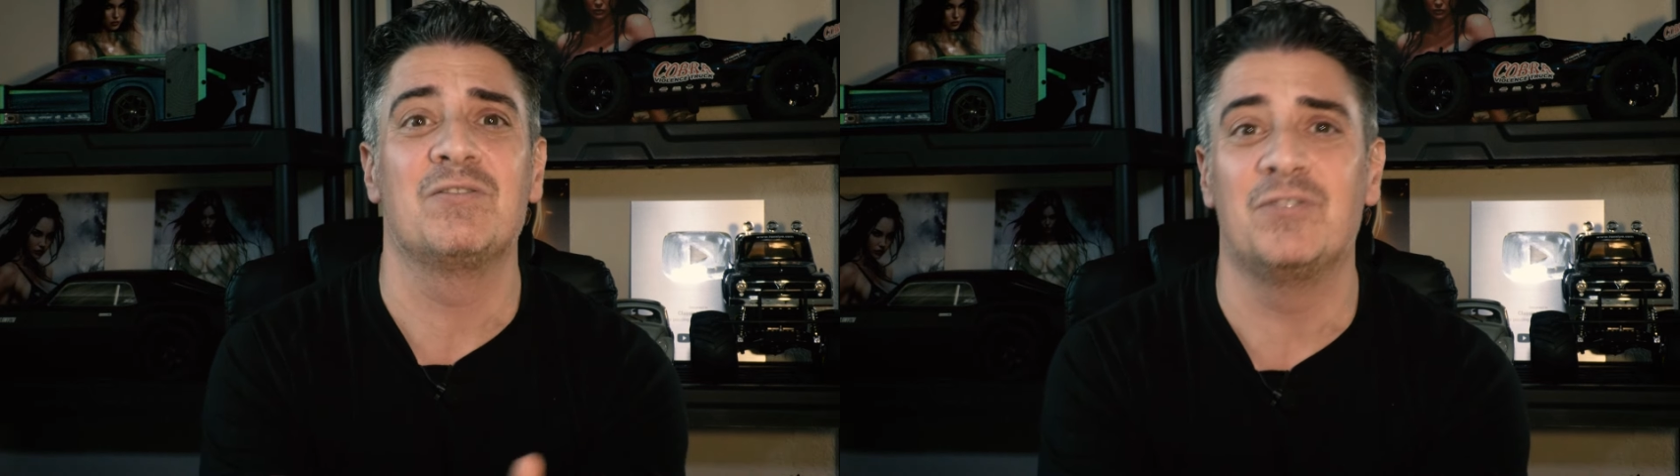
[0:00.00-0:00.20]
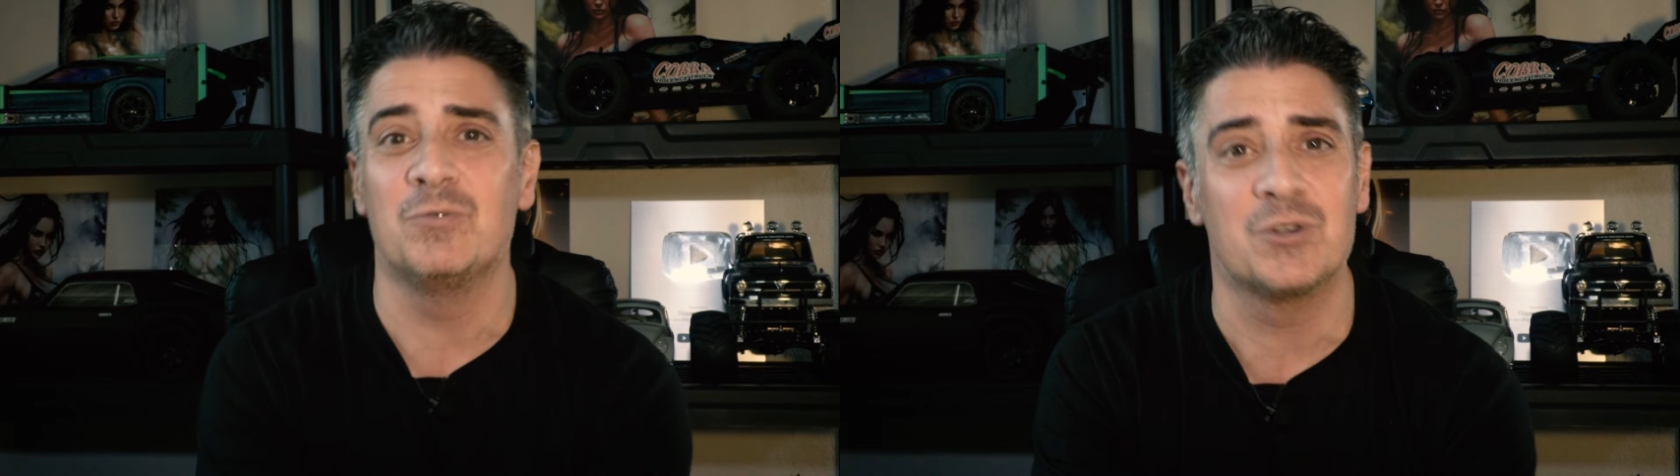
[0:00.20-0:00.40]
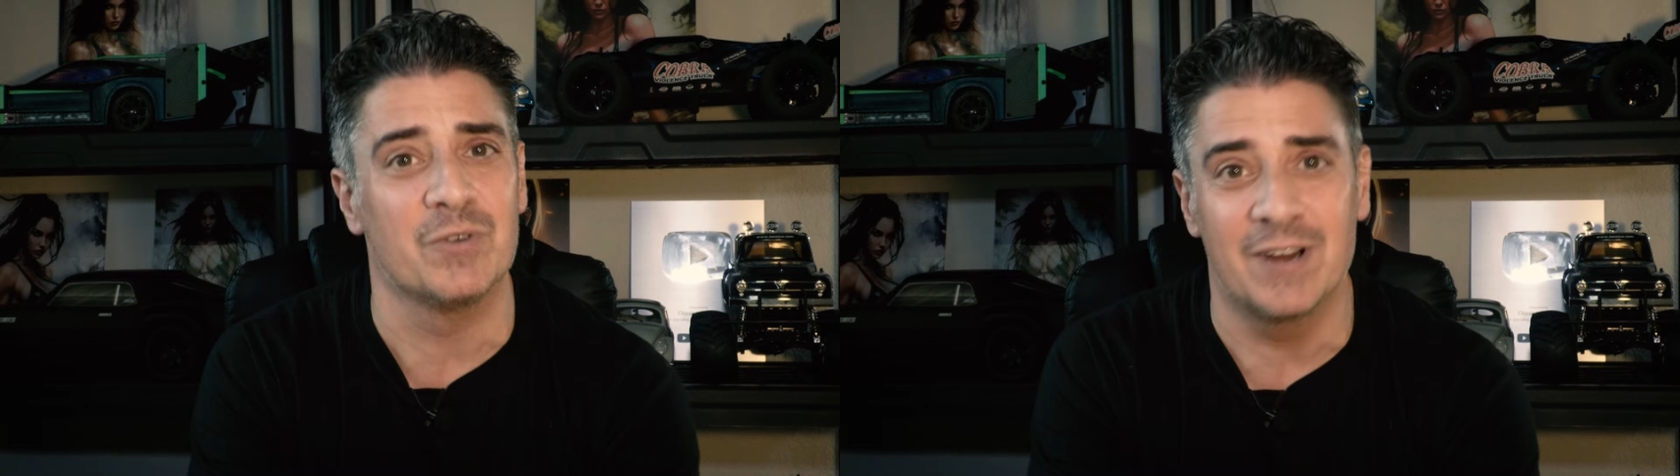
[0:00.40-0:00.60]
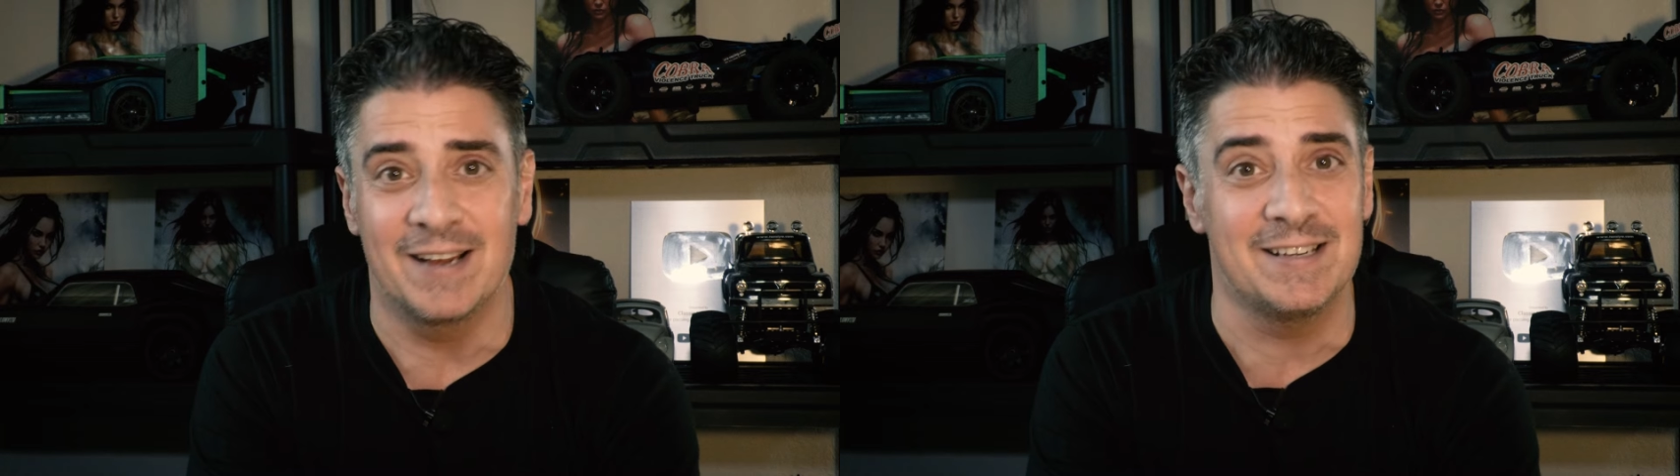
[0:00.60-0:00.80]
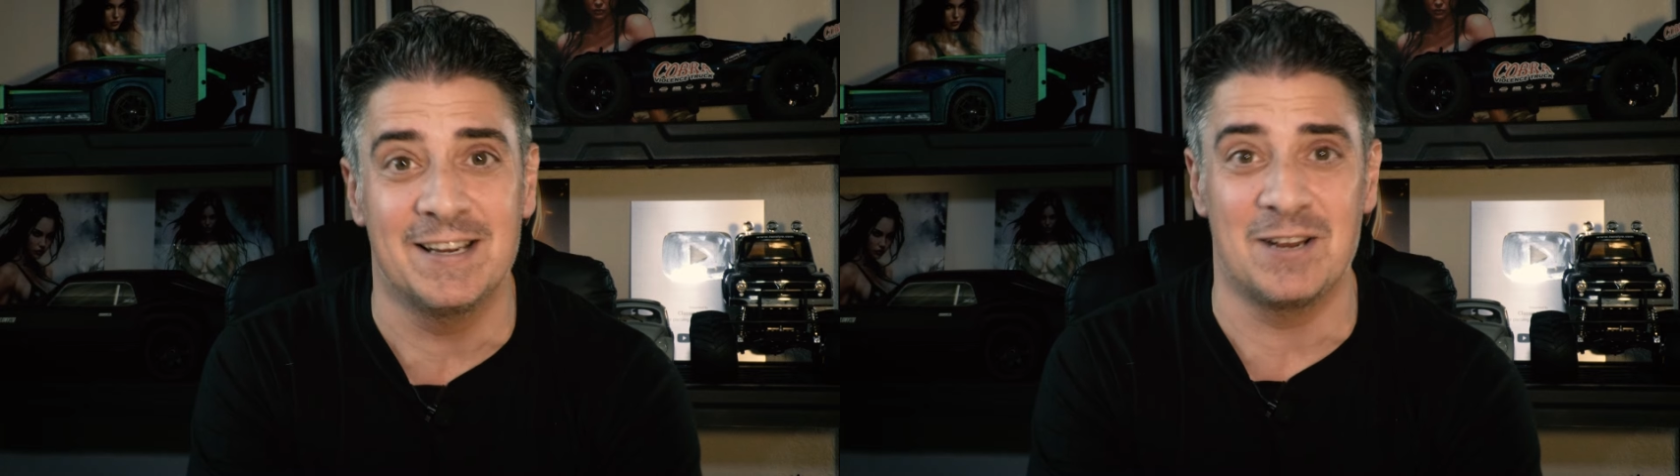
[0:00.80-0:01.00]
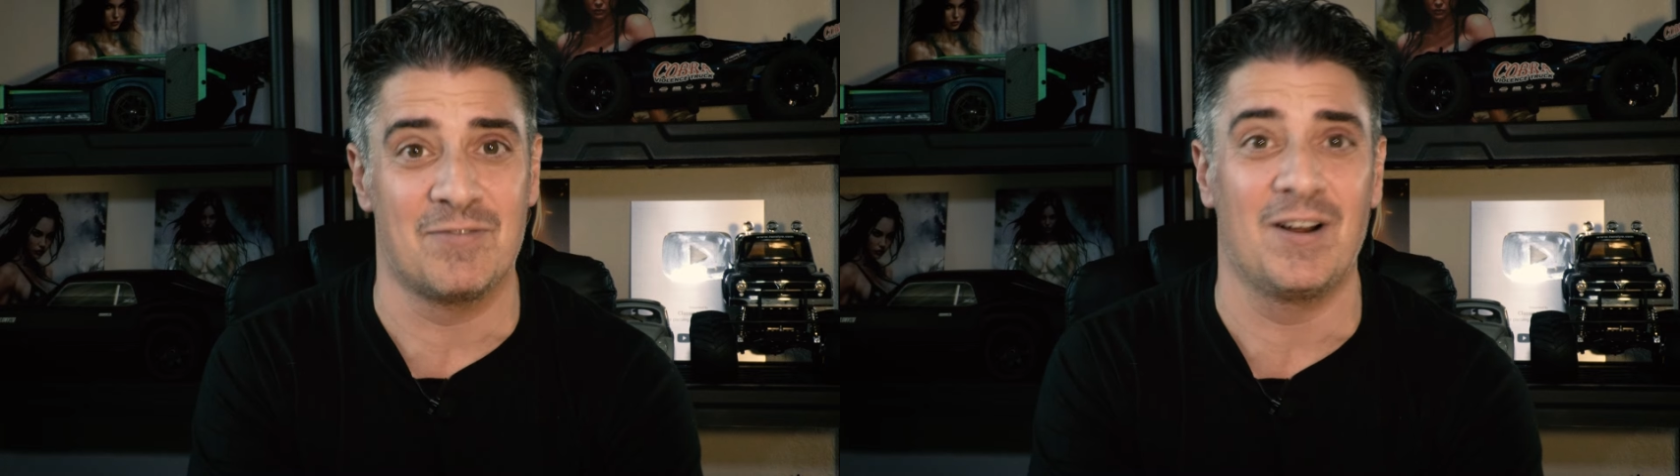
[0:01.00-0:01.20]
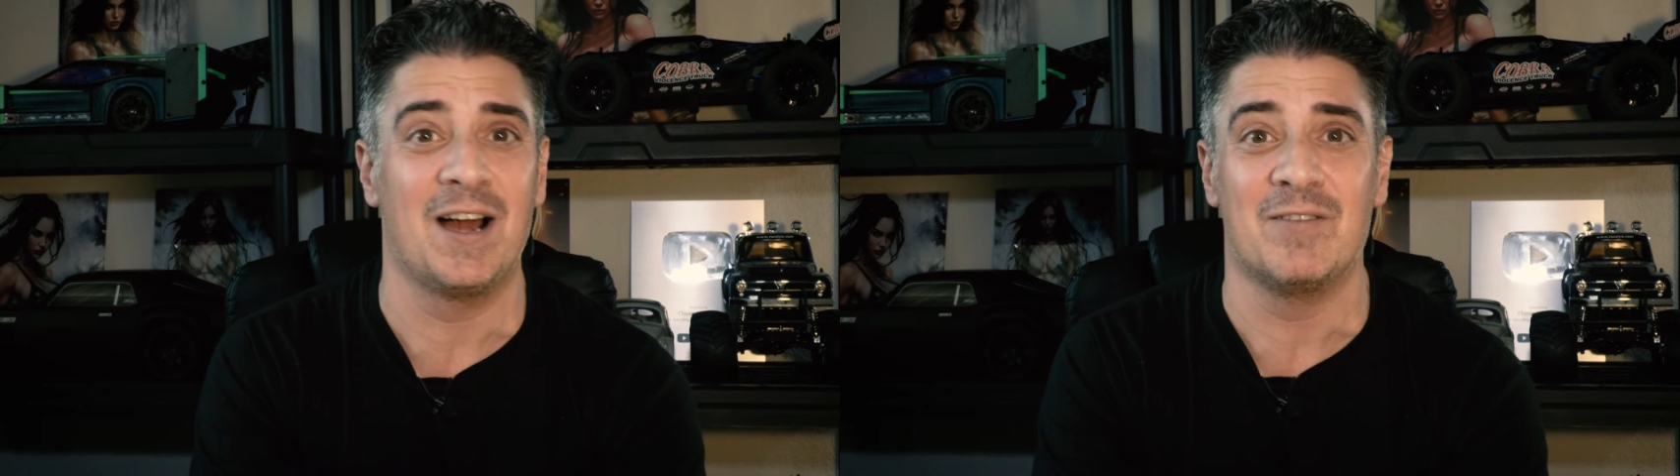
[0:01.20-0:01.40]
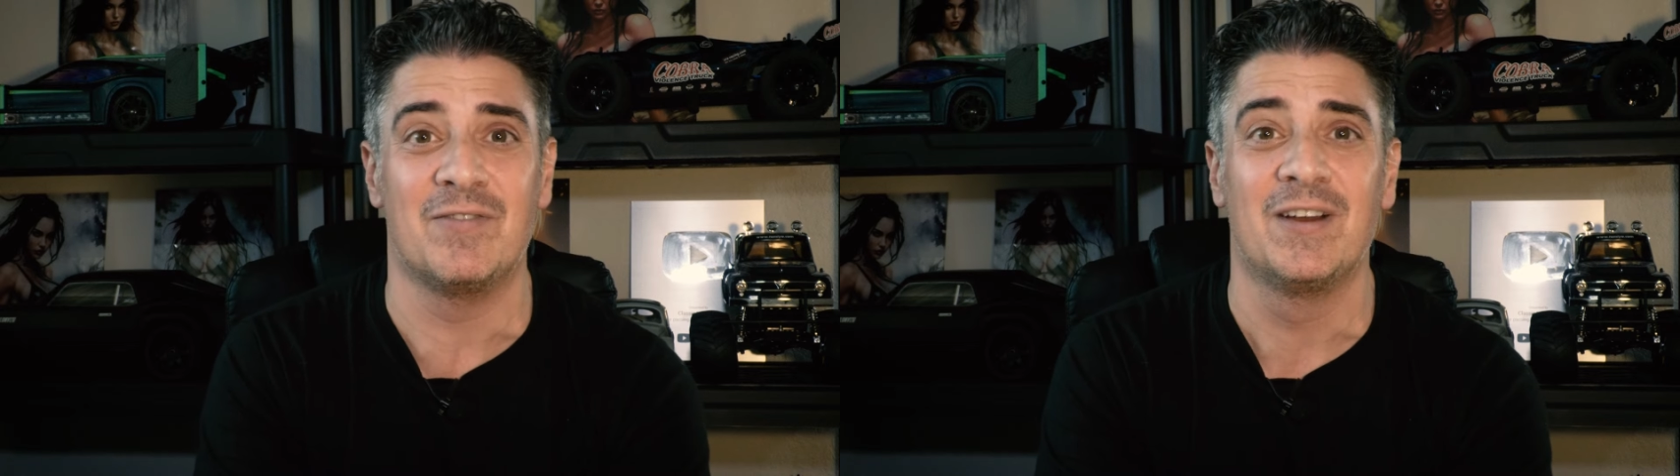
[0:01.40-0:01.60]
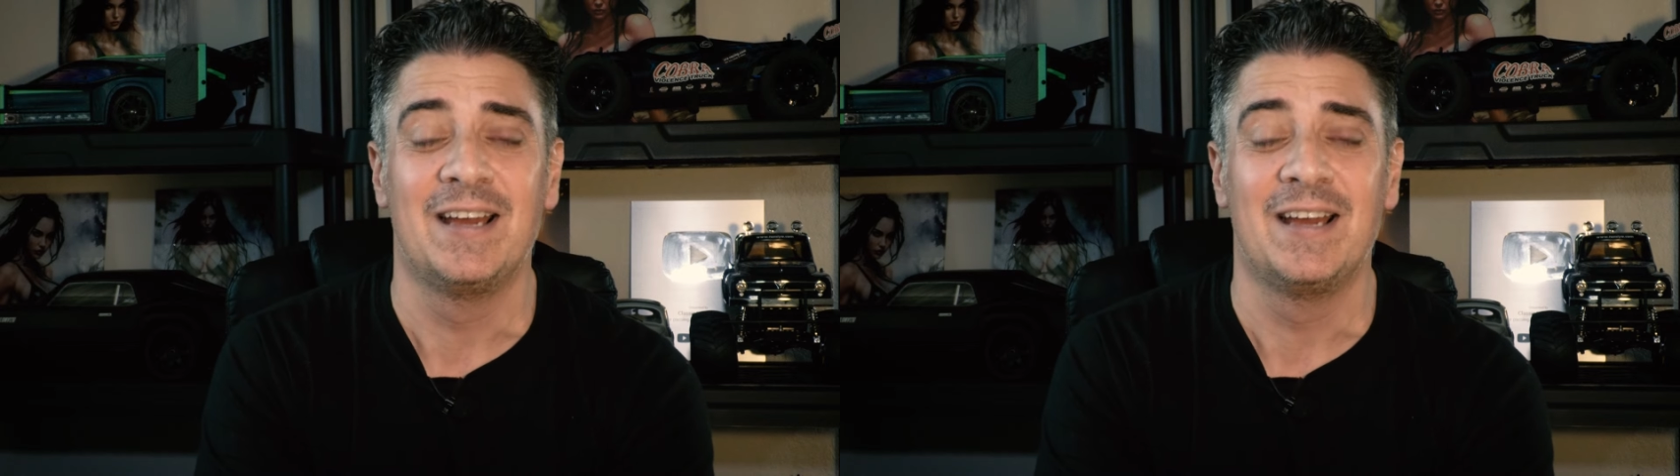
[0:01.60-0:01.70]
Future in 1985